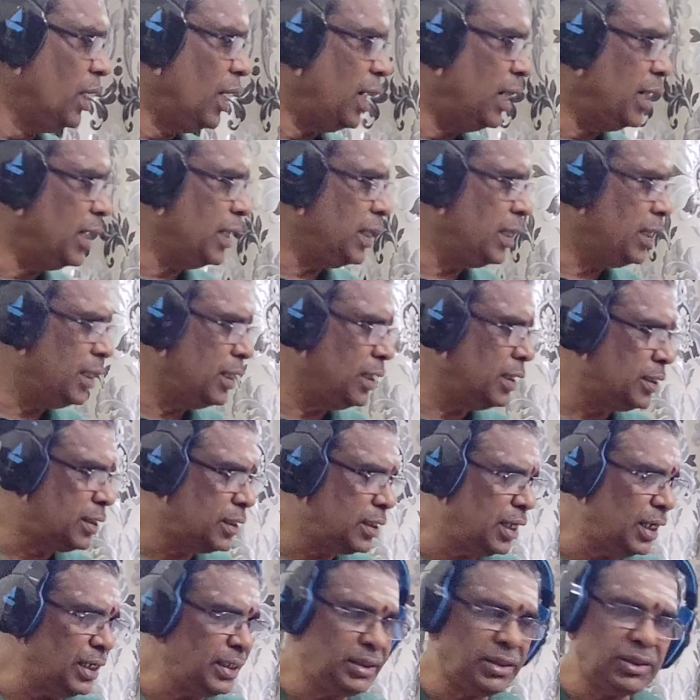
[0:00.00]
I
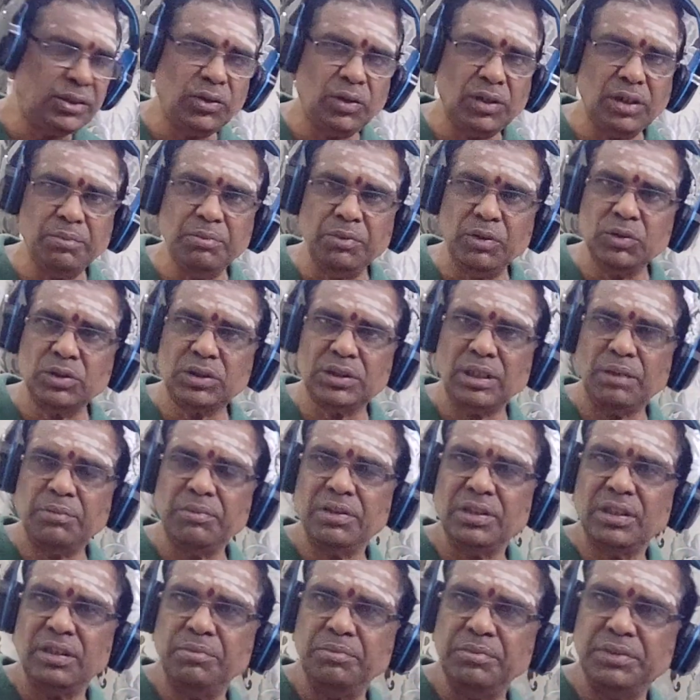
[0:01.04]
tried to remove some
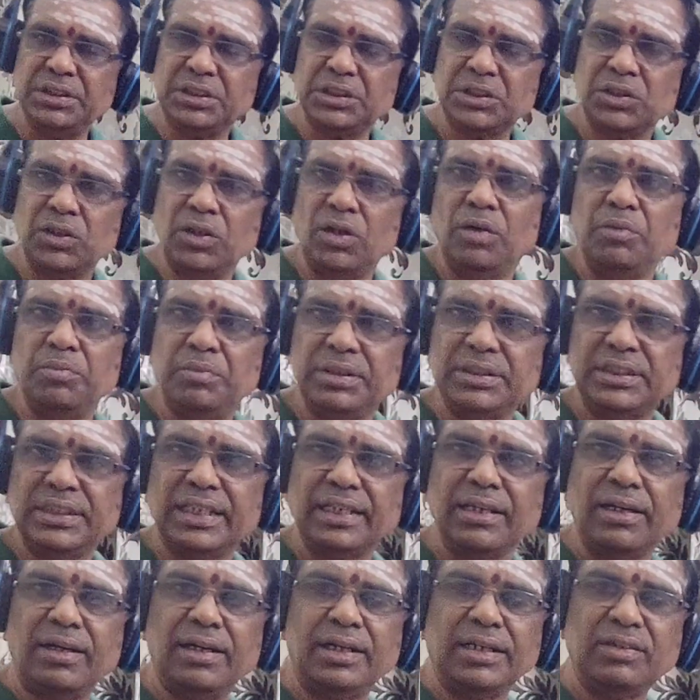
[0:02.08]
of the misnomers
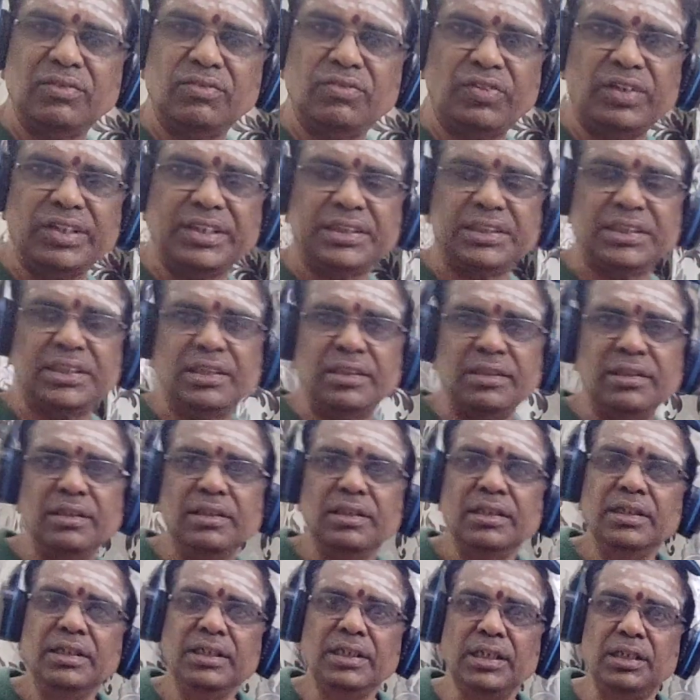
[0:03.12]
regarding friction
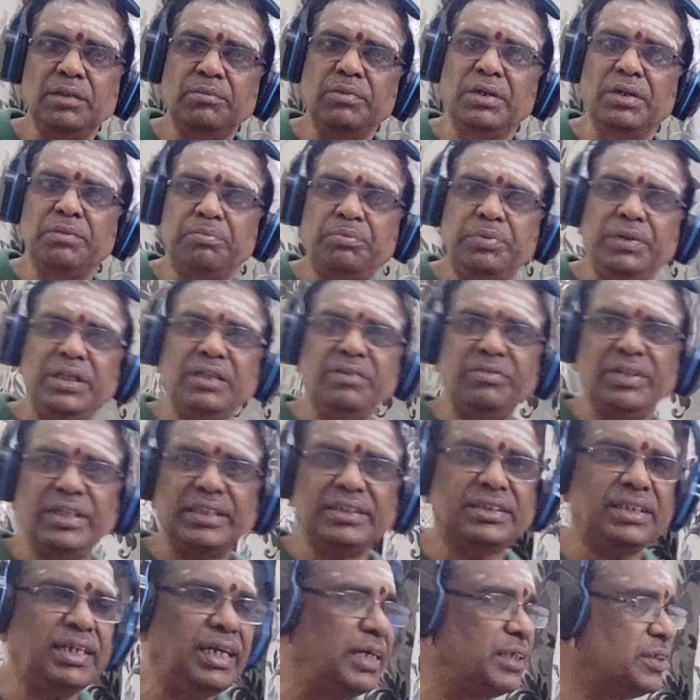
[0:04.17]
in my
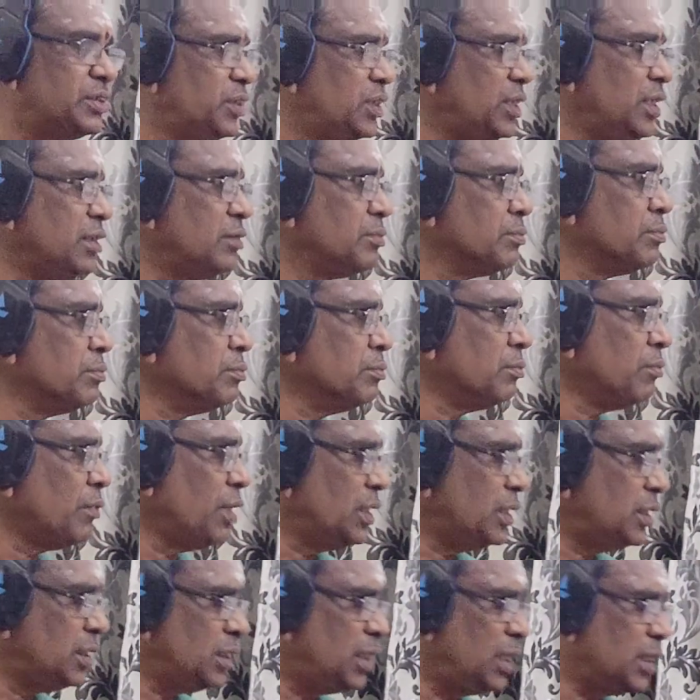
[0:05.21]
previous lecture.
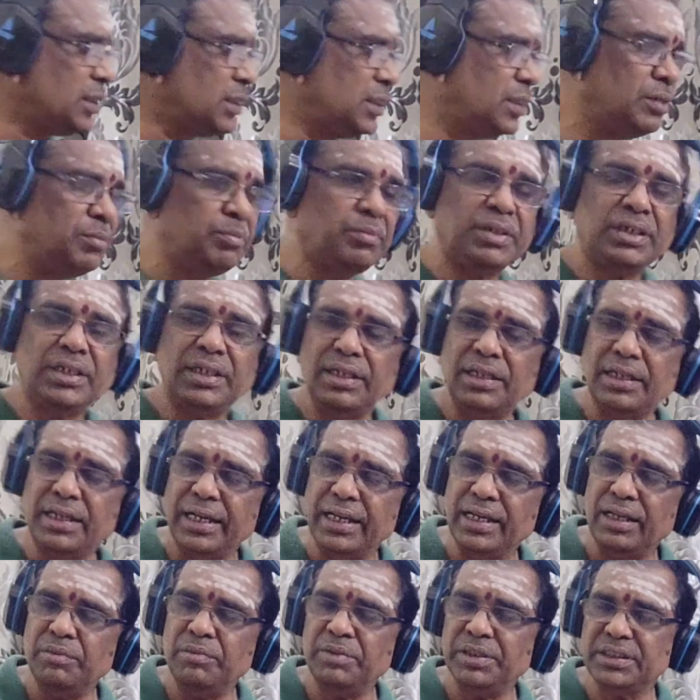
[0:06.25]
This is lecture number
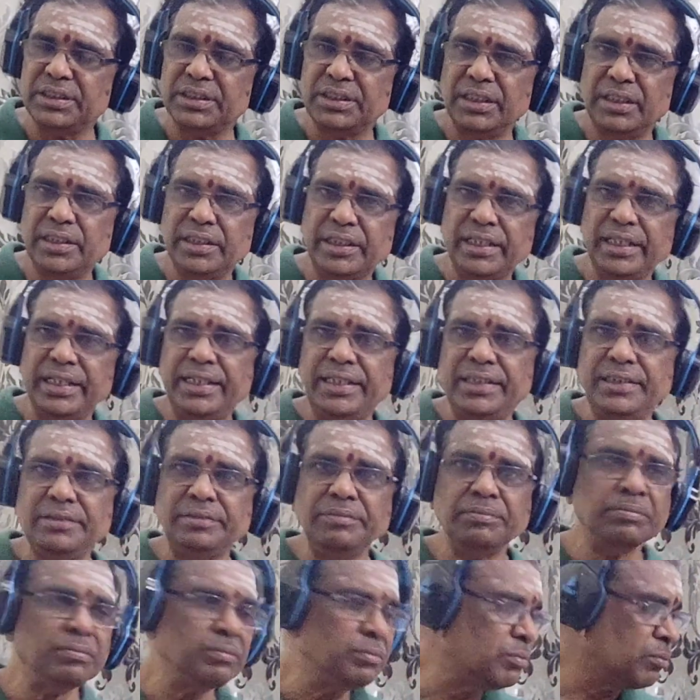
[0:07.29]
Dynamics
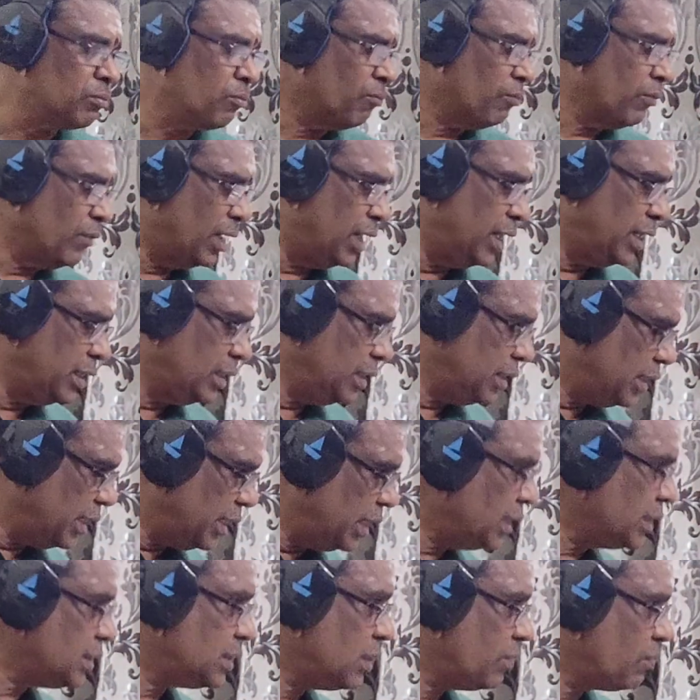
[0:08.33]
13. In
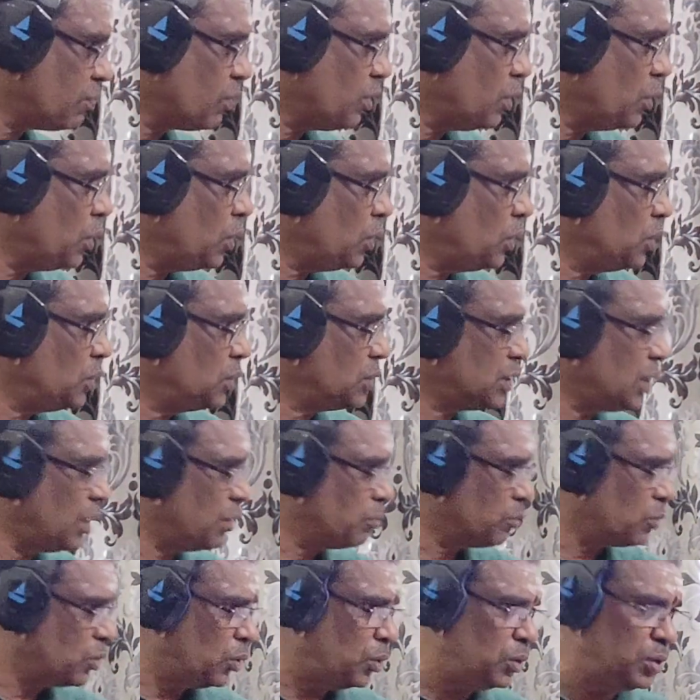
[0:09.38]
this, of course,
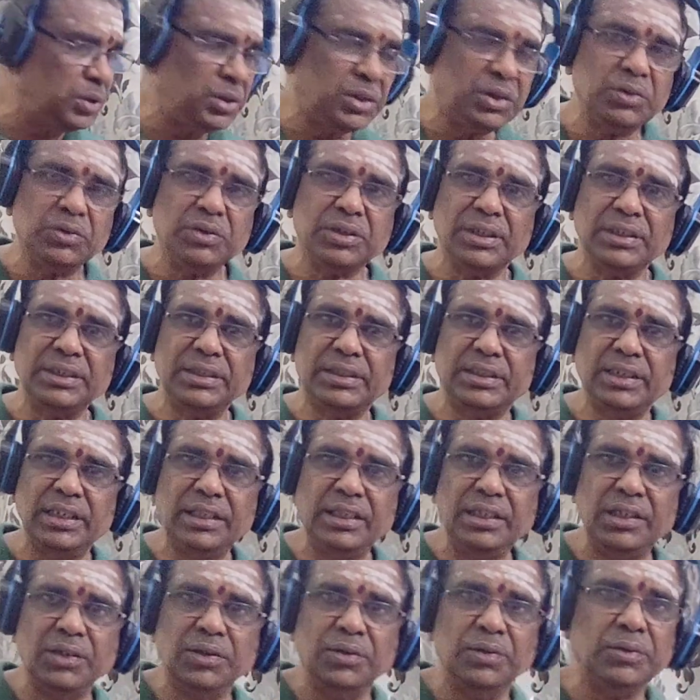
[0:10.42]
I'm going to
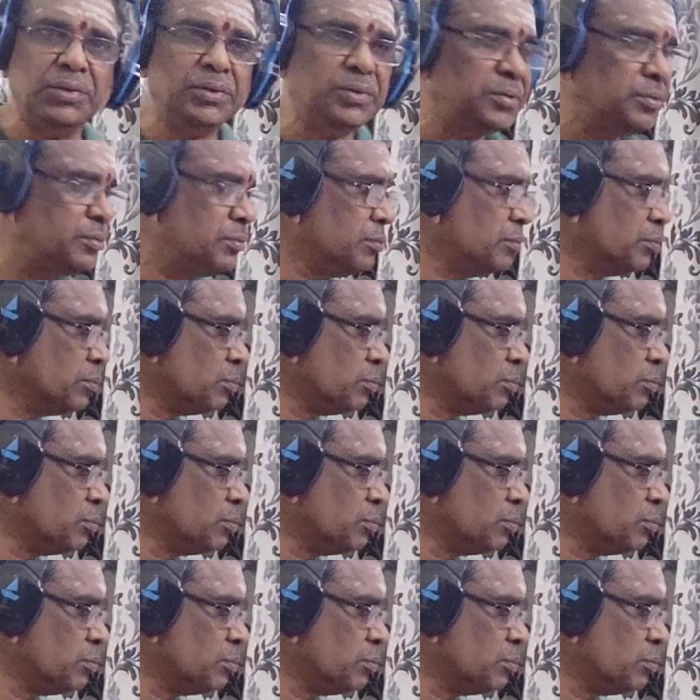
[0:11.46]
continue